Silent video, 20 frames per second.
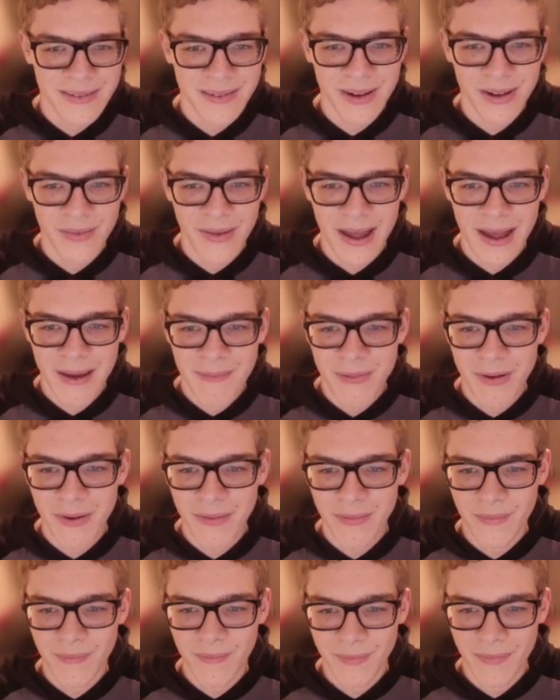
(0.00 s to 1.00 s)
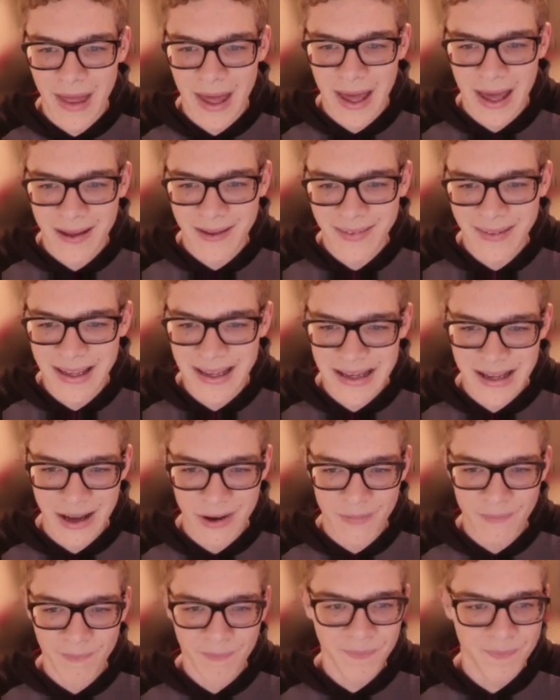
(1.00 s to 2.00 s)
Not there, but there. There you
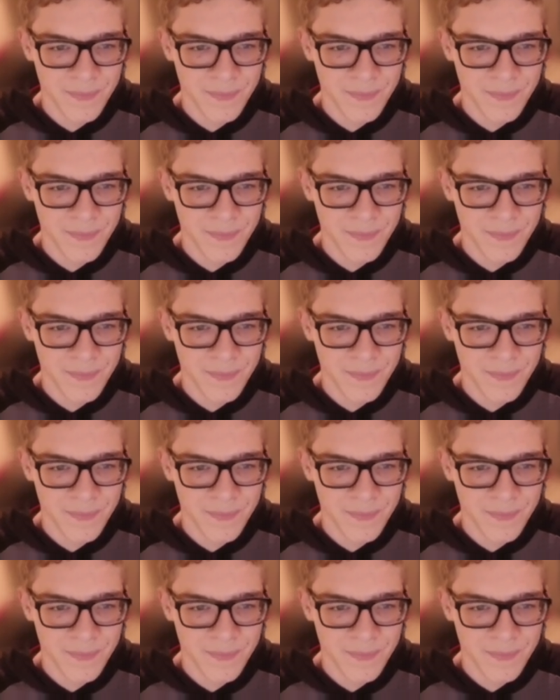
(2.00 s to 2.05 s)
go.